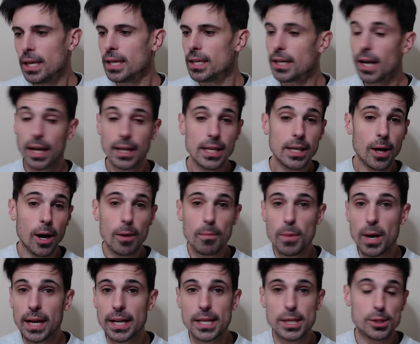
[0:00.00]
Janja
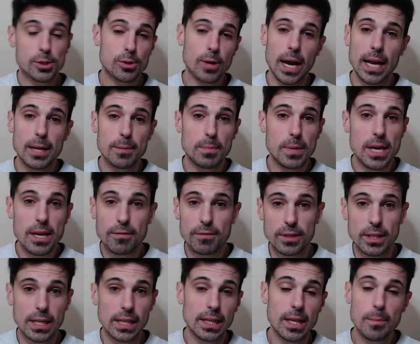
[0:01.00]
Garnbret is trying to peak for
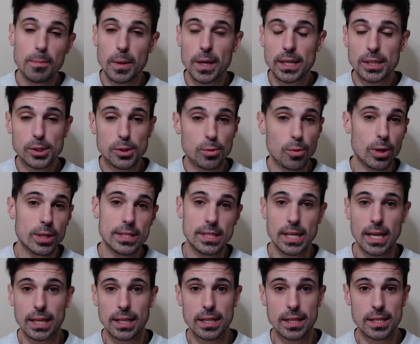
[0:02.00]
the Olympics towards
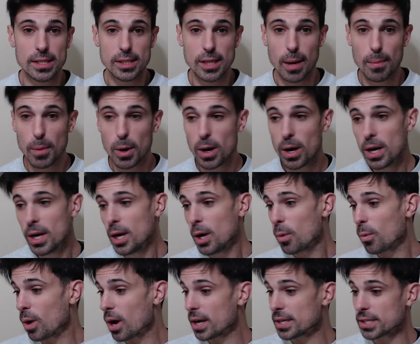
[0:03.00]
the end of the summer,
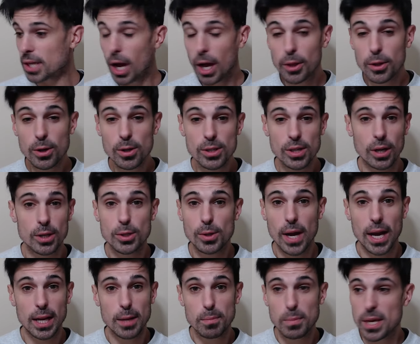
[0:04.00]
whereas others are
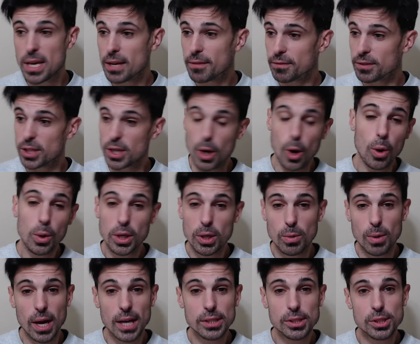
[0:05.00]
trying to peak for the
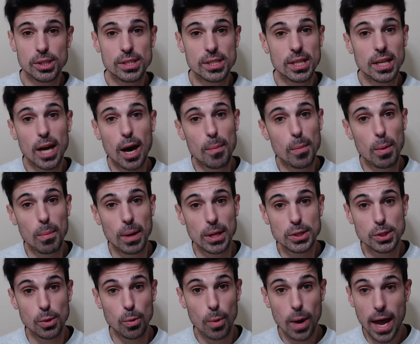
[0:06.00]
OQS just a couple
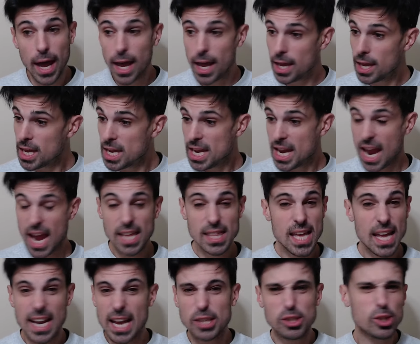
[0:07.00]
months away. And
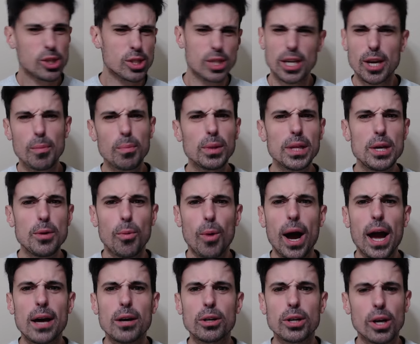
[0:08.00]
then as just a complete
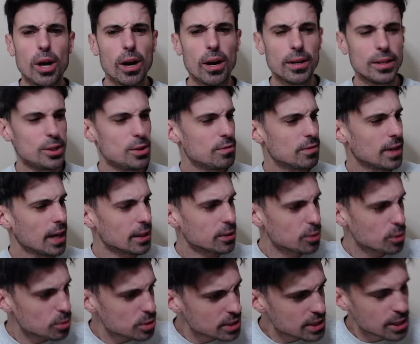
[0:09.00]
wild card, you you've got
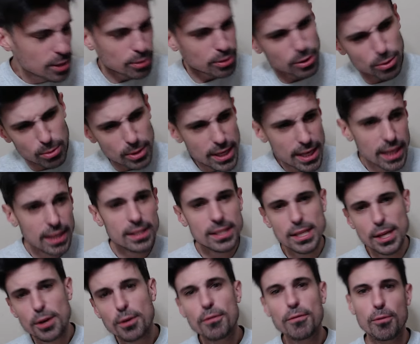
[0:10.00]
those tier three,
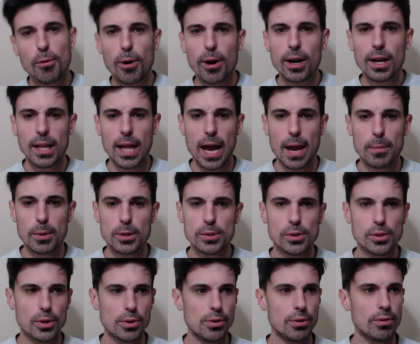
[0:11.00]
tier four climbers
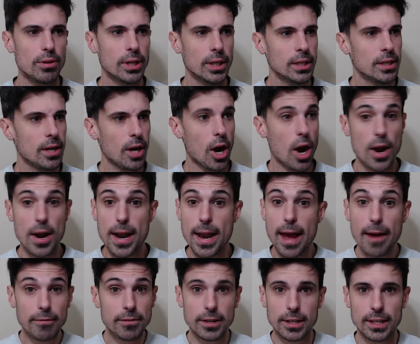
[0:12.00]
who are
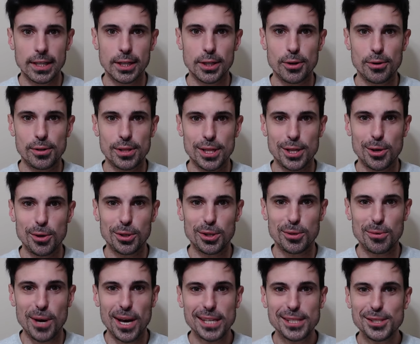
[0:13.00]
never going to go to the
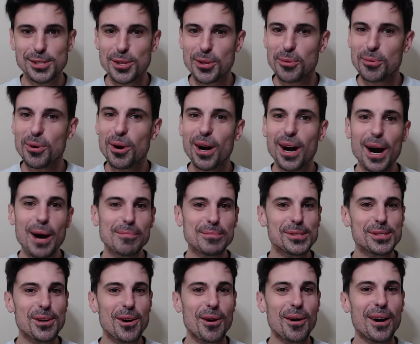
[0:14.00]
OQS, so the World
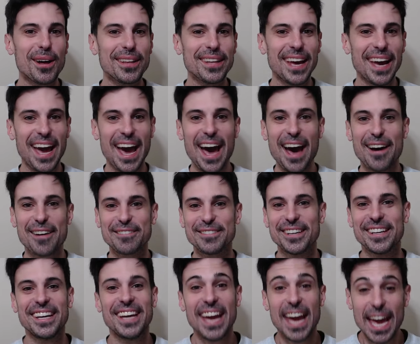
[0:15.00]
Cups are all they have.
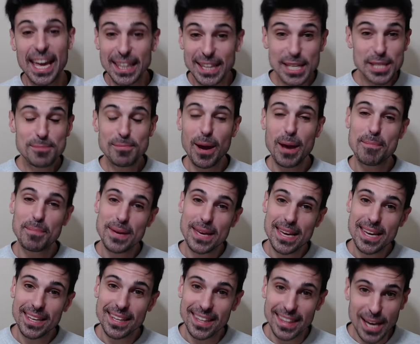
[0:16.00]
And this might
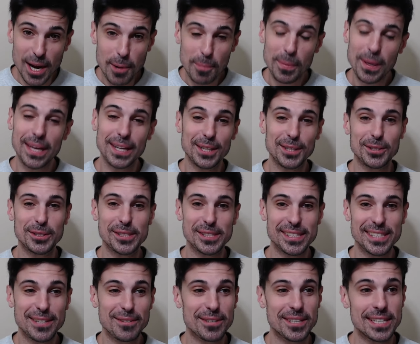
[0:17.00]
be their pinnacle
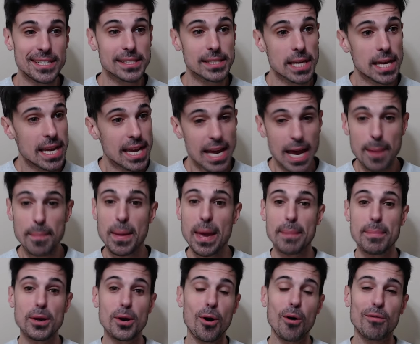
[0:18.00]
series and
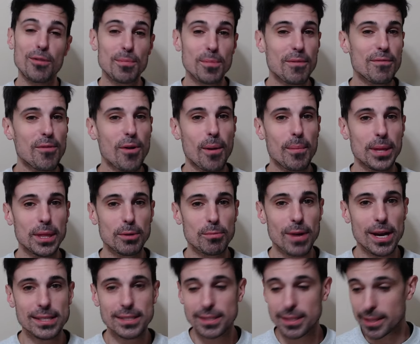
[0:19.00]
maybe overperforming the
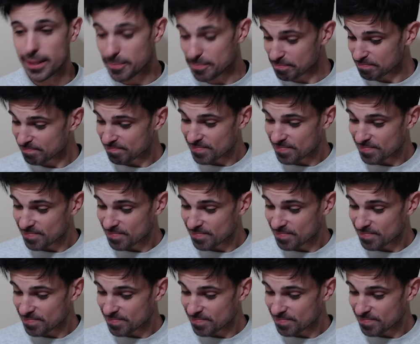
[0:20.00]
rest of them.